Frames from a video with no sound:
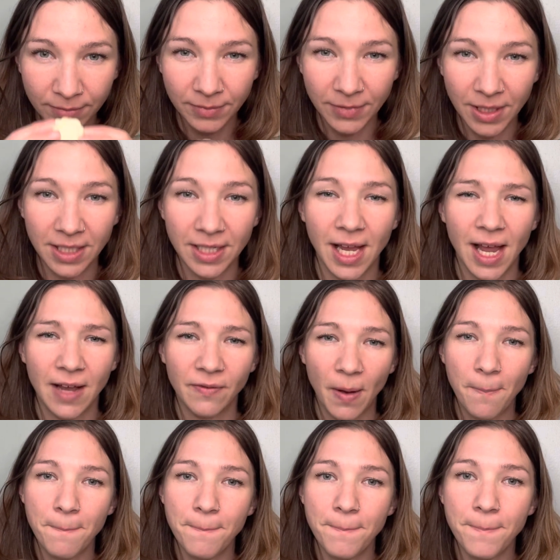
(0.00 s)
Does it have
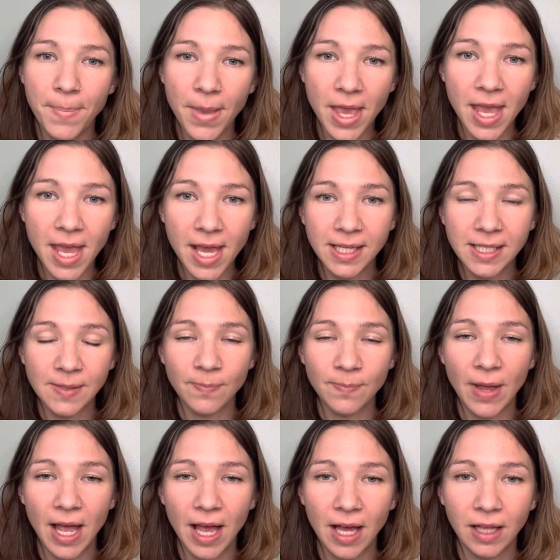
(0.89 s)
a big
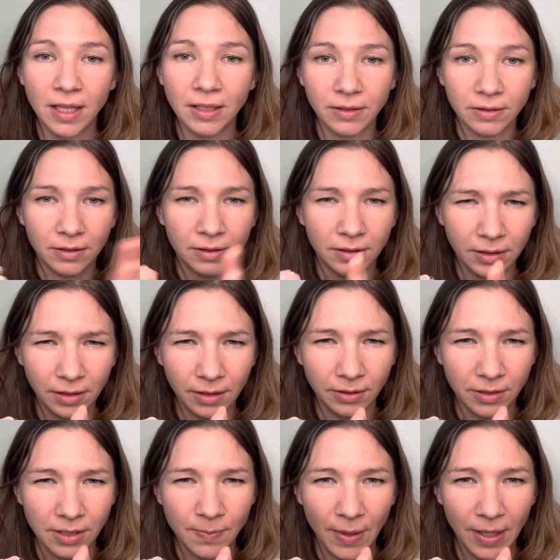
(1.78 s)
smell or a
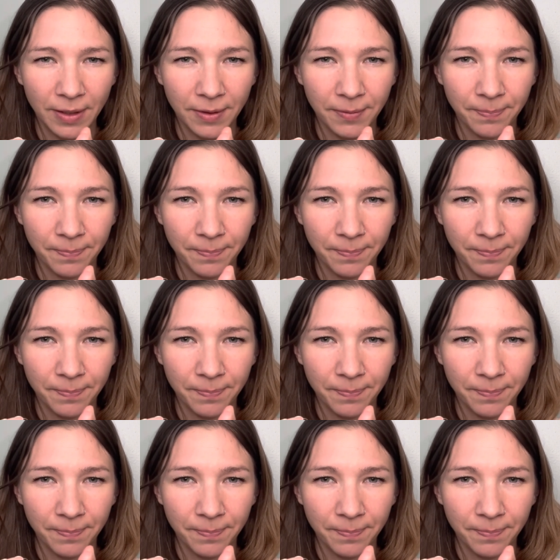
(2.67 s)
little smell?